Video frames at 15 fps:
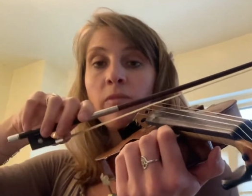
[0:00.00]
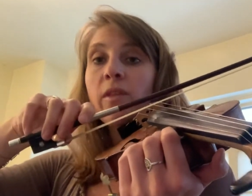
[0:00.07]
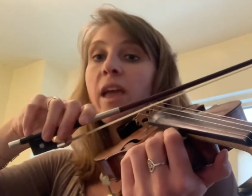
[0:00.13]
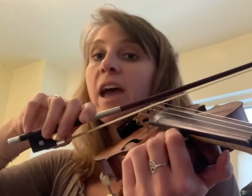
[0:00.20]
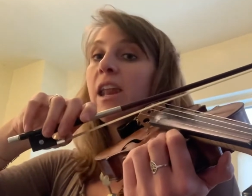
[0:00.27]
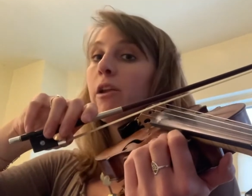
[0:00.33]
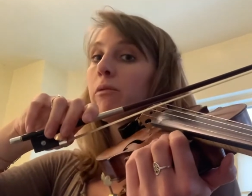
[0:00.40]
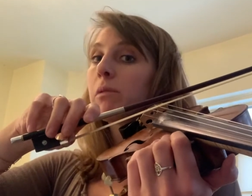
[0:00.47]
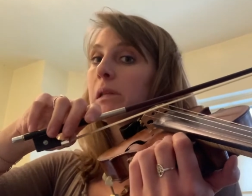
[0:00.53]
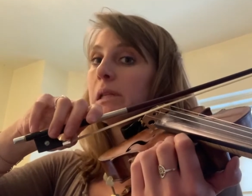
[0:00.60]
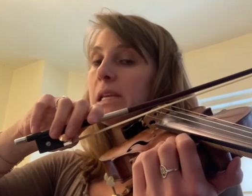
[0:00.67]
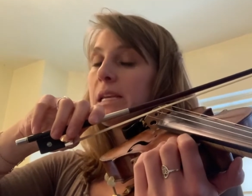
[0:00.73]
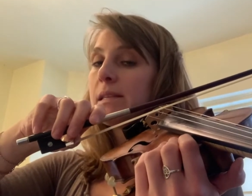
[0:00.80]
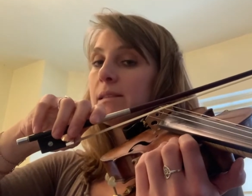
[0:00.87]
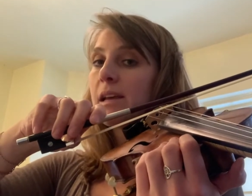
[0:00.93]
and a
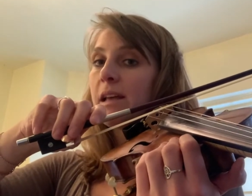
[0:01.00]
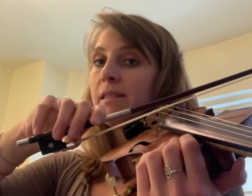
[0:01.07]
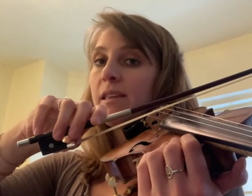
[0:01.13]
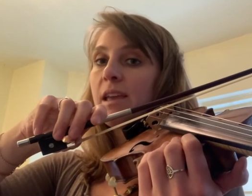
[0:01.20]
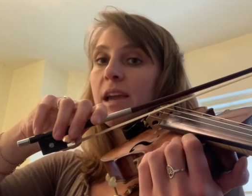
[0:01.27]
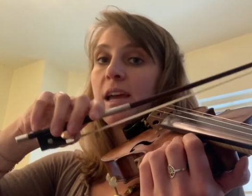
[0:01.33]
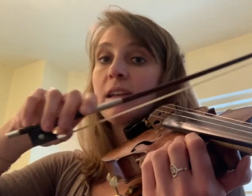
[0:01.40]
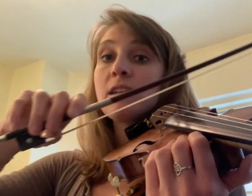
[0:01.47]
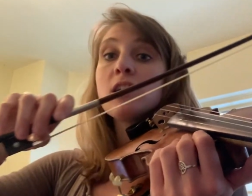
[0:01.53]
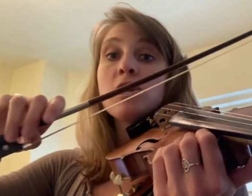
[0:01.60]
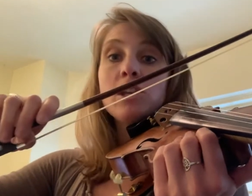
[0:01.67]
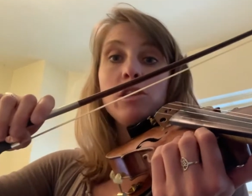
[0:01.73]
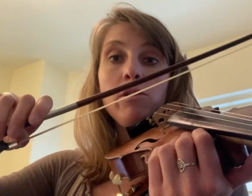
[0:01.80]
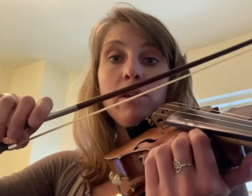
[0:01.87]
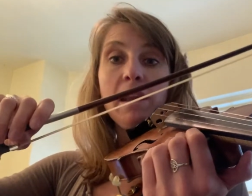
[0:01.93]
release at the end.
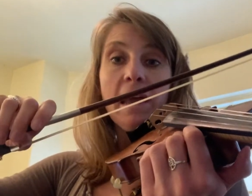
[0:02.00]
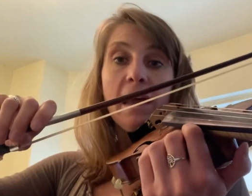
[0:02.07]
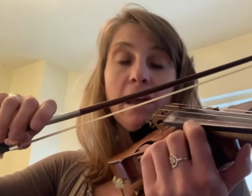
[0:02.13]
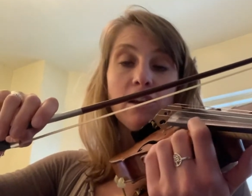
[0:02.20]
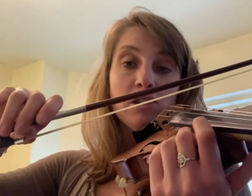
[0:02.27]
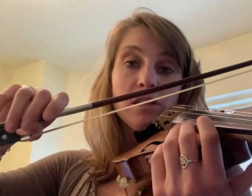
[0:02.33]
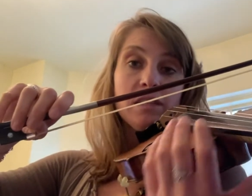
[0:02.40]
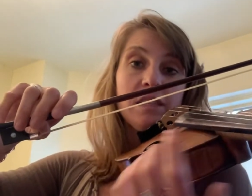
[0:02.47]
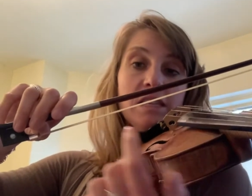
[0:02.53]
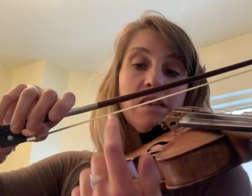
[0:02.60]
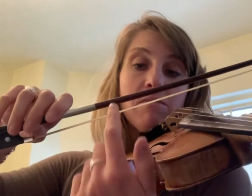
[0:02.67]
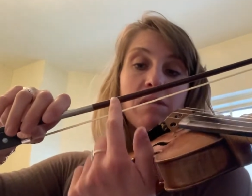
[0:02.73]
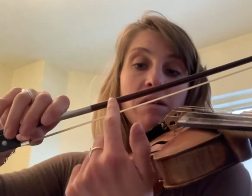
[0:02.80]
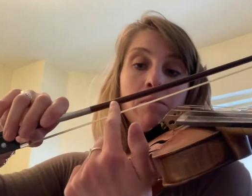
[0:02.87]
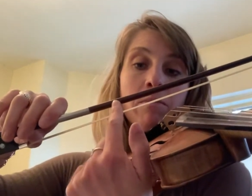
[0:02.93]
You can actually see
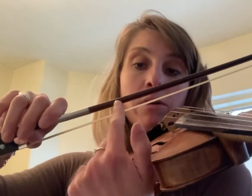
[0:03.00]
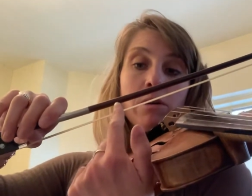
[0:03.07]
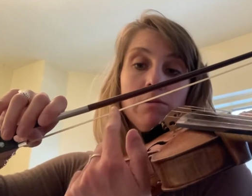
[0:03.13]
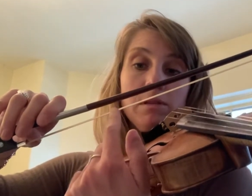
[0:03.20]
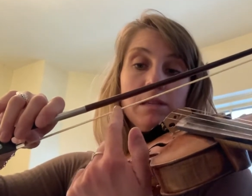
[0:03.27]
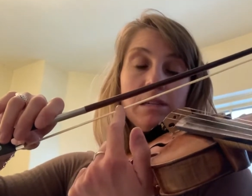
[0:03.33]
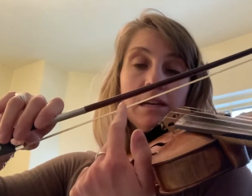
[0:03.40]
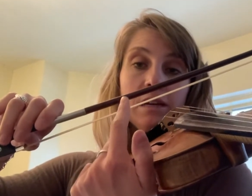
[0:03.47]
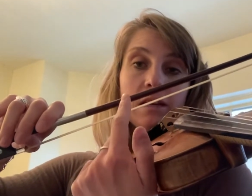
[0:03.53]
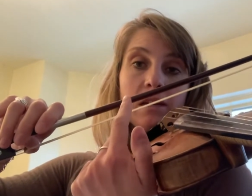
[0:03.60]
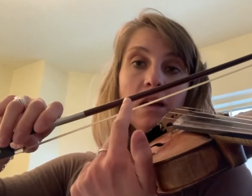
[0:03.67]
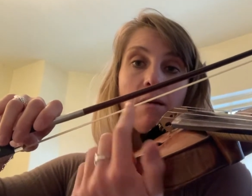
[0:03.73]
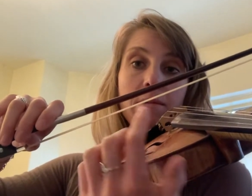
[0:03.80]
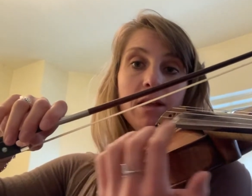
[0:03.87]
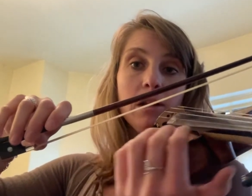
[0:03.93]
my bow stick
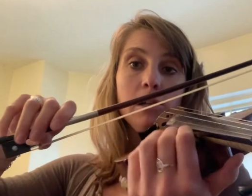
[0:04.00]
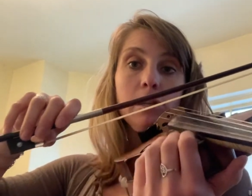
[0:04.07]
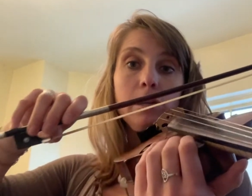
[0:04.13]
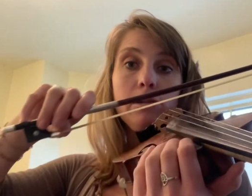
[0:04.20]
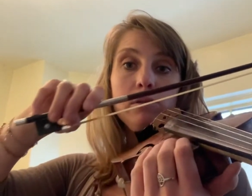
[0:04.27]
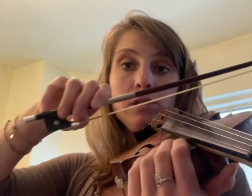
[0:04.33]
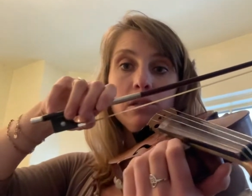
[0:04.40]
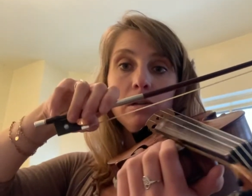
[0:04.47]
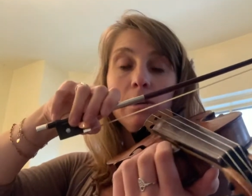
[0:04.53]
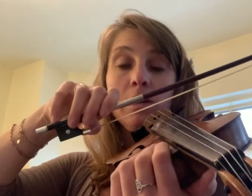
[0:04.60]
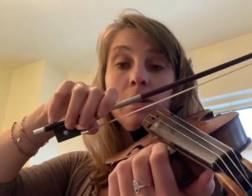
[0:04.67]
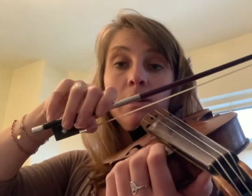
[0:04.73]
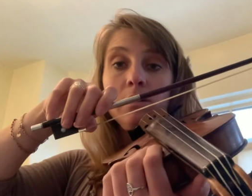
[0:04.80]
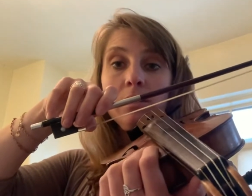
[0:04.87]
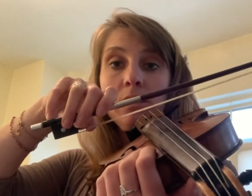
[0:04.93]
coming closer
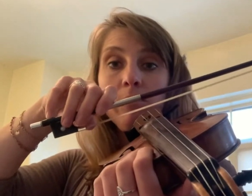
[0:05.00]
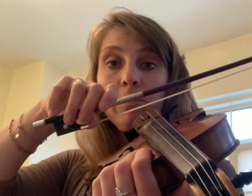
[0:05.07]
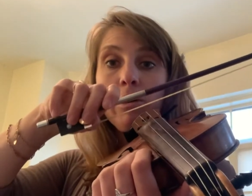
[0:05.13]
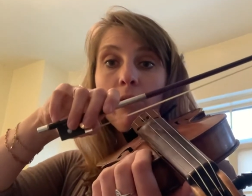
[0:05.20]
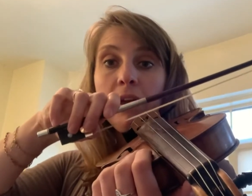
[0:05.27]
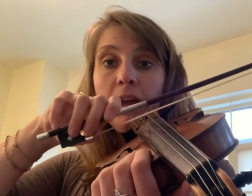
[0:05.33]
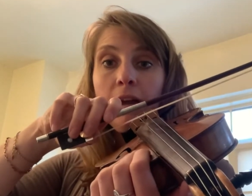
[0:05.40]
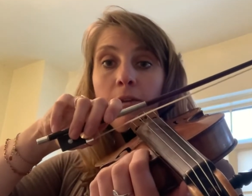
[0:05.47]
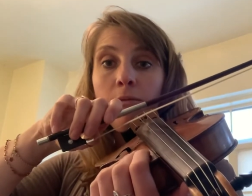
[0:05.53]
to the bow hair.